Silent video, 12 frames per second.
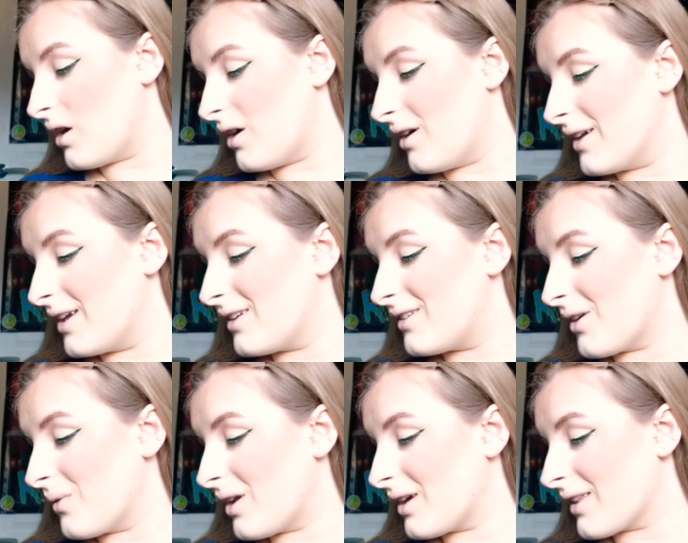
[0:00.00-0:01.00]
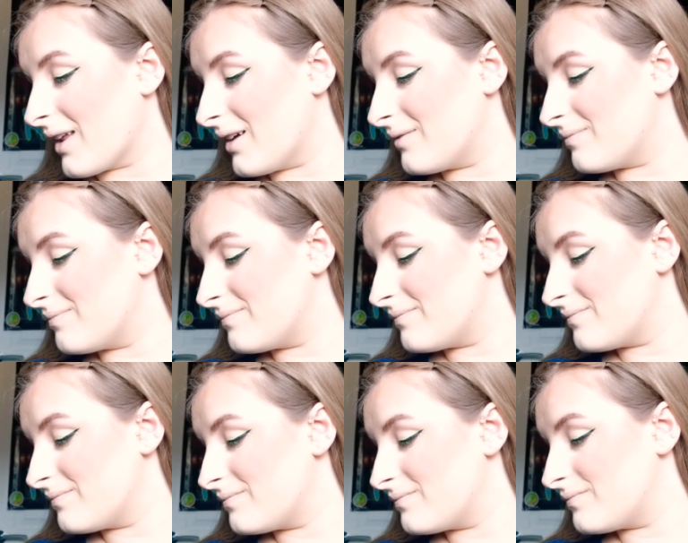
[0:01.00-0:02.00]
I don't like that.
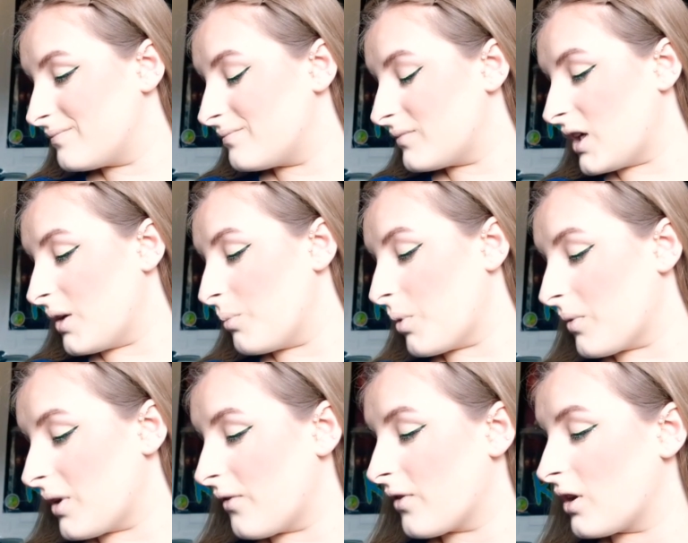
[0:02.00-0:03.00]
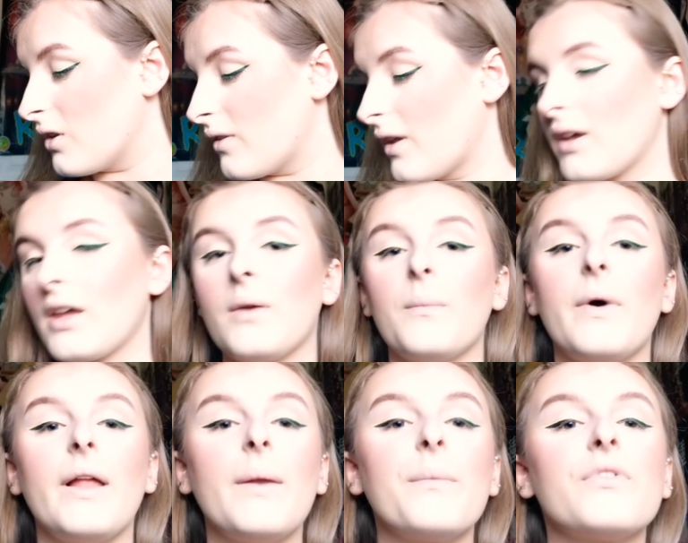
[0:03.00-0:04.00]
I'm probably never going to use that again.
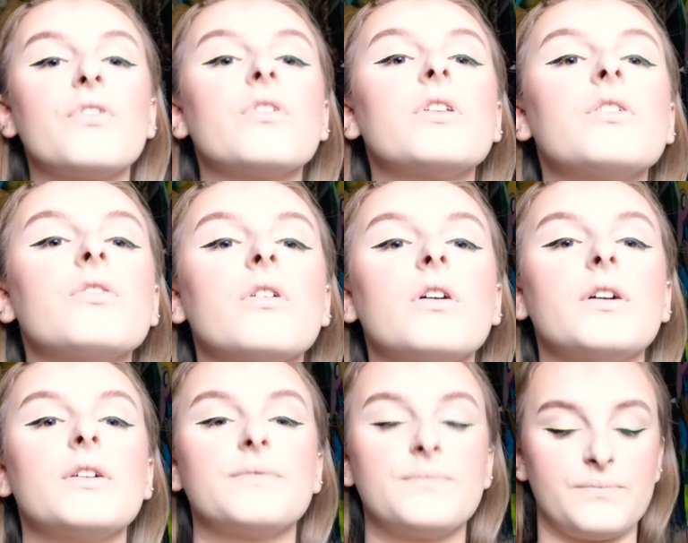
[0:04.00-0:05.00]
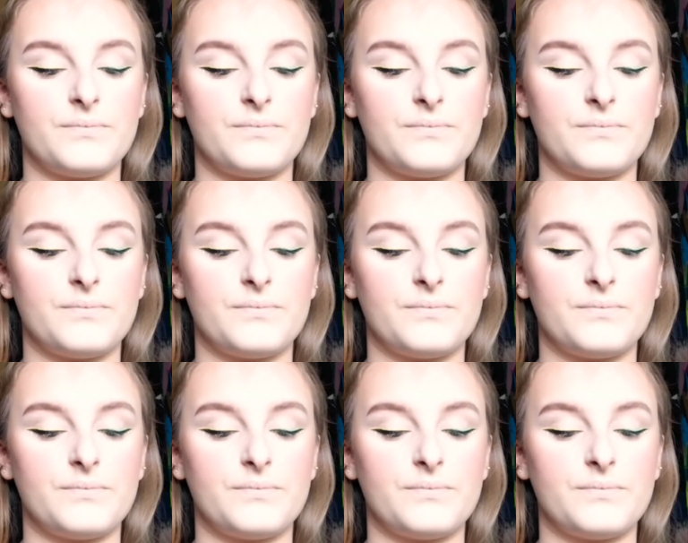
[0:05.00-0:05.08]
My lips were really dry.